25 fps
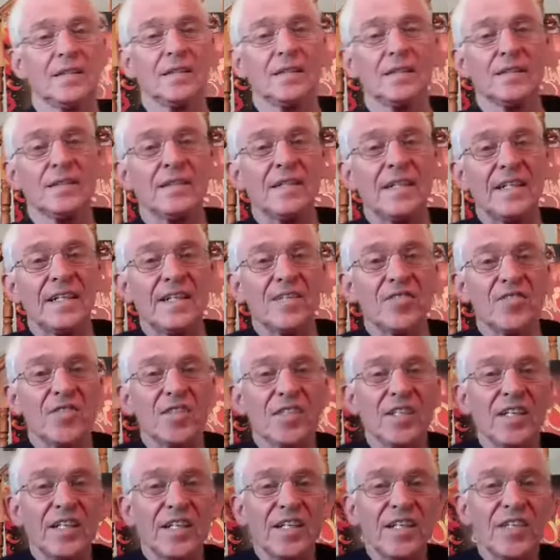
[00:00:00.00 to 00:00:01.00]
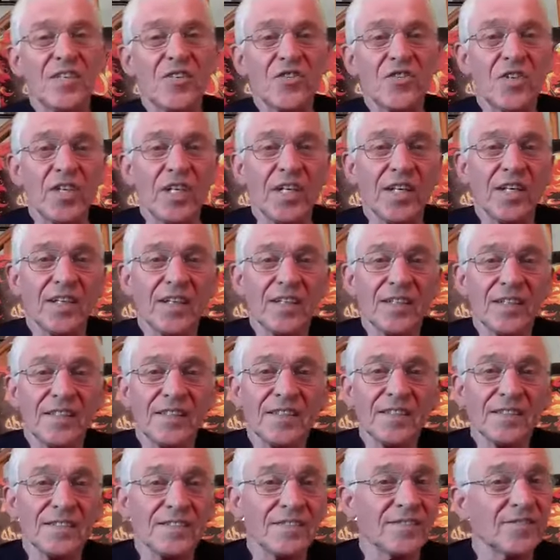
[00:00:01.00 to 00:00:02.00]
Nice and easy.
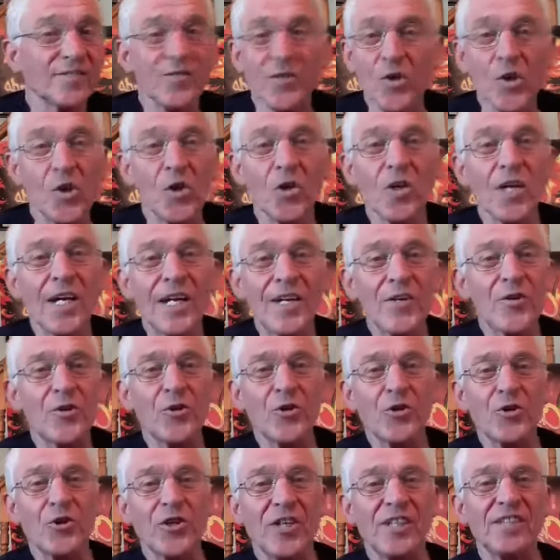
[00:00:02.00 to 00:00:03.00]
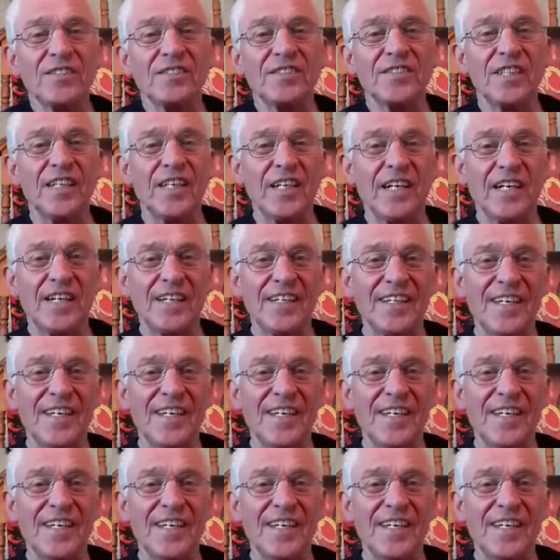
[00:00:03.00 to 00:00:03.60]
No legend in tonight.